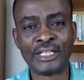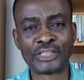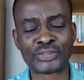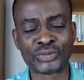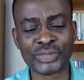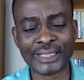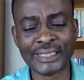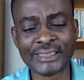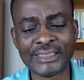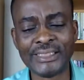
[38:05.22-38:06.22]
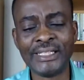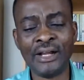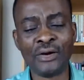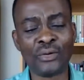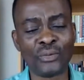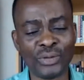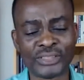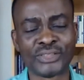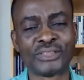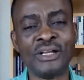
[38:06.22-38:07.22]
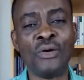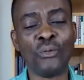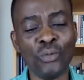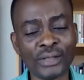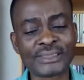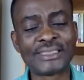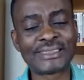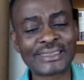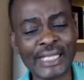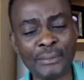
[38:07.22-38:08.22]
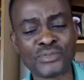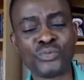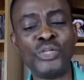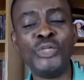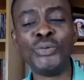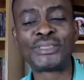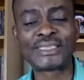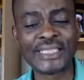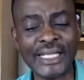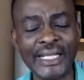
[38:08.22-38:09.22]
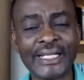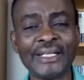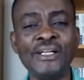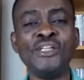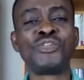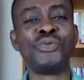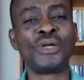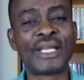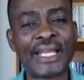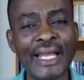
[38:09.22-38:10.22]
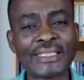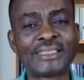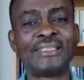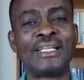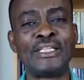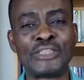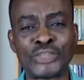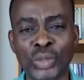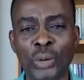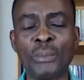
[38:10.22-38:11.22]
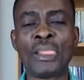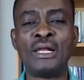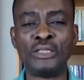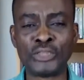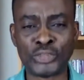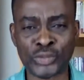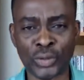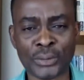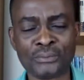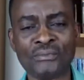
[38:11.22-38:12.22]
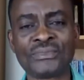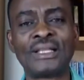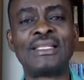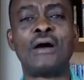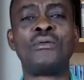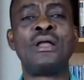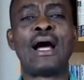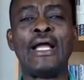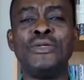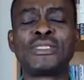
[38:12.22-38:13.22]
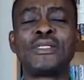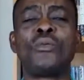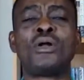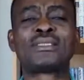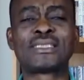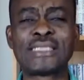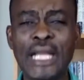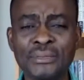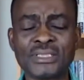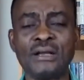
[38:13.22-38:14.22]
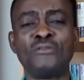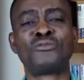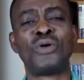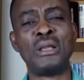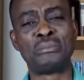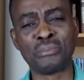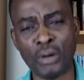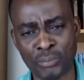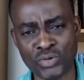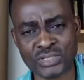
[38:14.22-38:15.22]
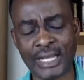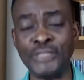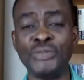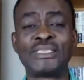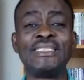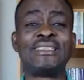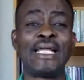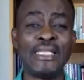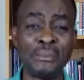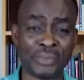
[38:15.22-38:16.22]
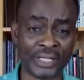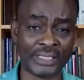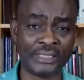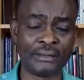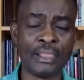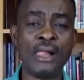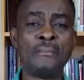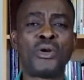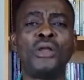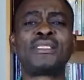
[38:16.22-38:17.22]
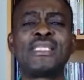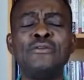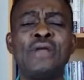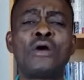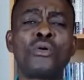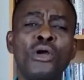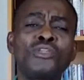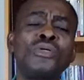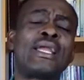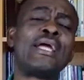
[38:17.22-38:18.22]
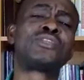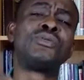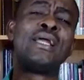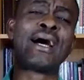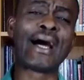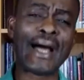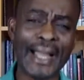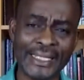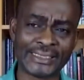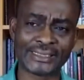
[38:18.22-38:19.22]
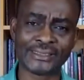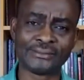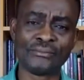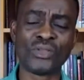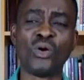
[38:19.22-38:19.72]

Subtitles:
The strategy question. What steps will you take to get the job done? Now, I use the word steps for a purpose. I used it deliberately. Because you see, if you are going to get to the height